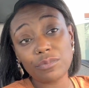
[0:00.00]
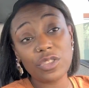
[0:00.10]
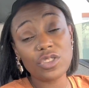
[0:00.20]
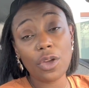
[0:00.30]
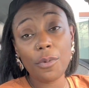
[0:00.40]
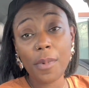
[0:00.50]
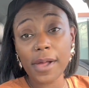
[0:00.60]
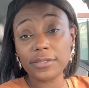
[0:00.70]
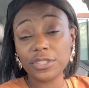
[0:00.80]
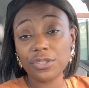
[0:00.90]
So,
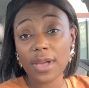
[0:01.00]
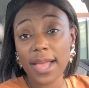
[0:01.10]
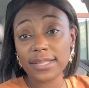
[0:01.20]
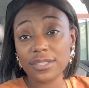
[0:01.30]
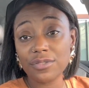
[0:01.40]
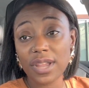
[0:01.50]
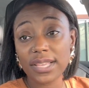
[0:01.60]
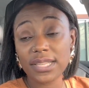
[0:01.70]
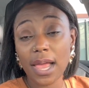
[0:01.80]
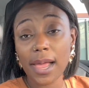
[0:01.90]
I'll see you guys until
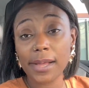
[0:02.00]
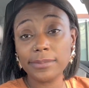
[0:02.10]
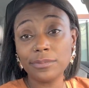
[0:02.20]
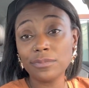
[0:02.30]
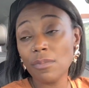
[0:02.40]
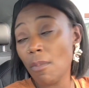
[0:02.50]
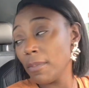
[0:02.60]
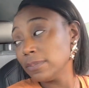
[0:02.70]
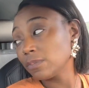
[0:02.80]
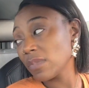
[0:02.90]
next time.
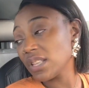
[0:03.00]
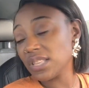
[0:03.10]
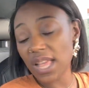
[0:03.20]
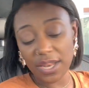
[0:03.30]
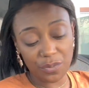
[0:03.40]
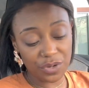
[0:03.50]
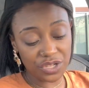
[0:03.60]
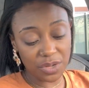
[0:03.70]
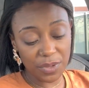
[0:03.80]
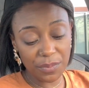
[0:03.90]
Talani, what
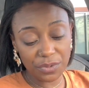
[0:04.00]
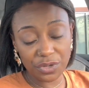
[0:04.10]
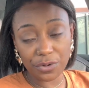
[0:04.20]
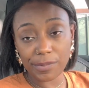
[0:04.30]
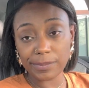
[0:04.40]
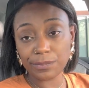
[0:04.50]
should the people do?